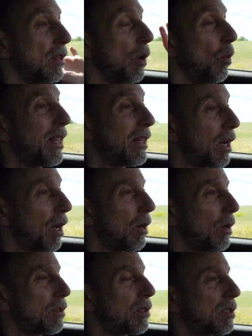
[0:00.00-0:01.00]
The
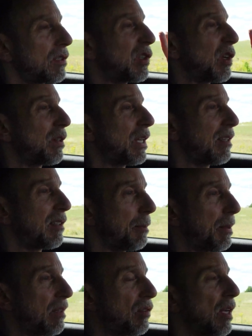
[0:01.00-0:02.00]
windows still need to
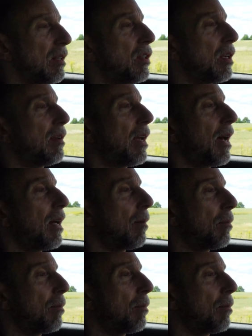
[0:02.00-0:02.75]
be tinted yet.